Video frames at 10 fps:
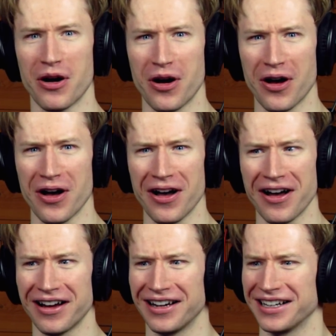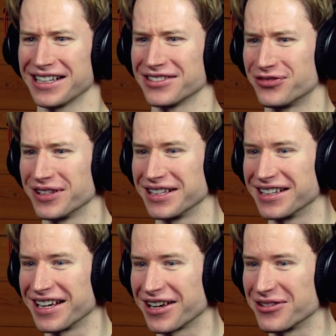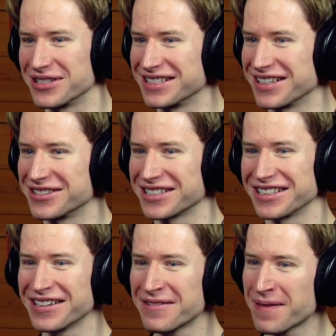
Oh, I really like how she sounds here